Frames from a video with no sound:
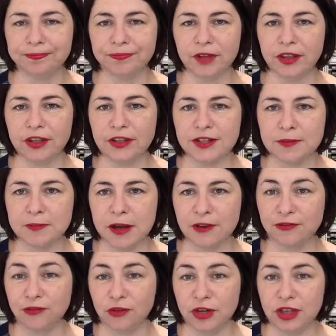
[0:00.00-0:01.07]
I think there's
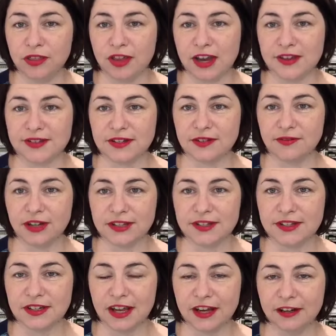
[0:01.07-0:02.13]
about 40,000 of
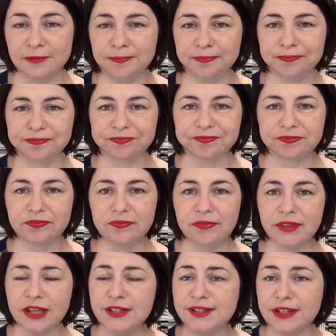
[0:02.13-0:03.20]
us now
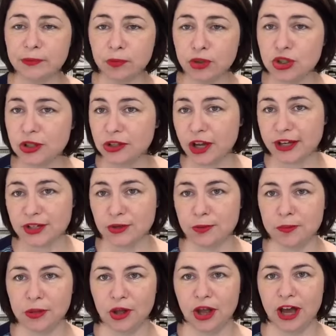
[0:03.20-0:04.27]
and said, Would you like to
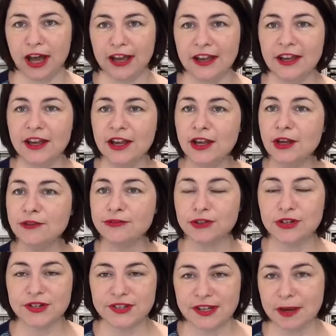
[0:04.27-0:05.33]
apply for
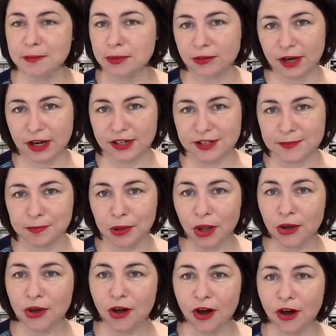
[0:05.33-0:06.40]
a Stamparatus
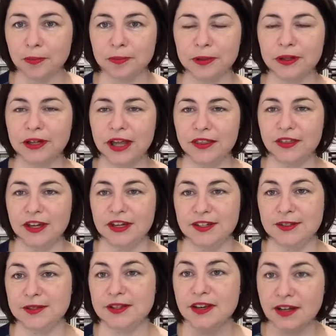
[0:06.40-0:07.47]
blog hop that
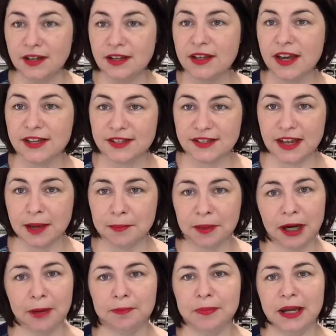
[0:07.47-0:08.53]
is a
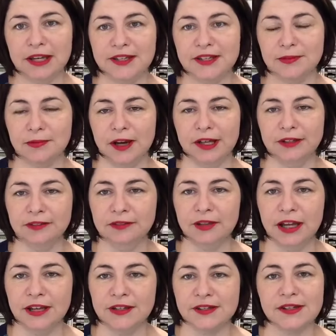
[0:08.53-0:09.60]
Stampin' Up based one?
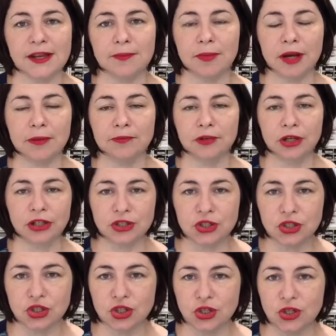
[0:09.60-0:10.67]
And Stampin' Up were going
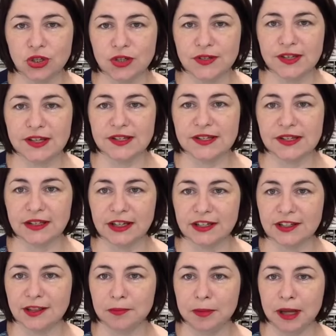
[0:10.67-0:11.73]
to choose and
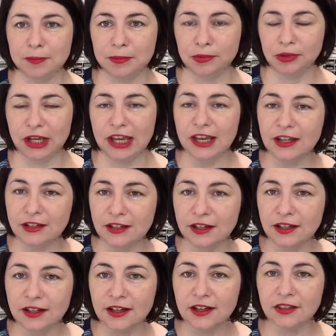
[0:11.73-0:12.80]
select the people
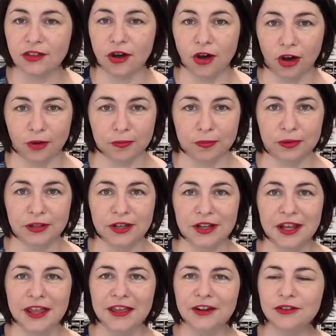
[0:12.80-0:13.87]
in the hop.
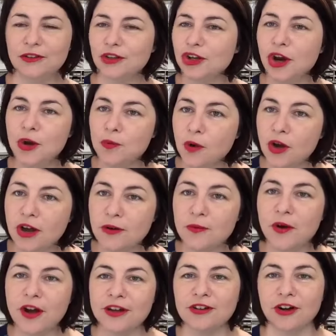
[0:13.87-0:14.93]
And I thought, you know what?
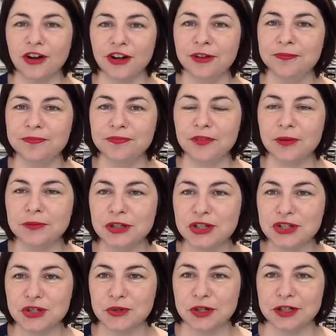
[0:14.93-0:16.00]
Why not? I'm going
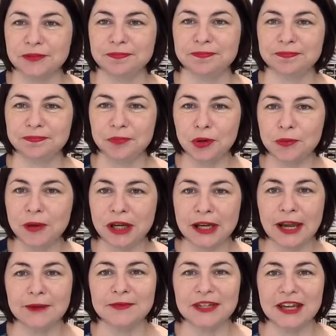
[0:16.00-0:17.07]
to do it. Put my
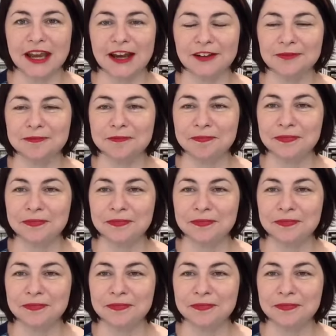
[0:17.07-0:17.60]
name down.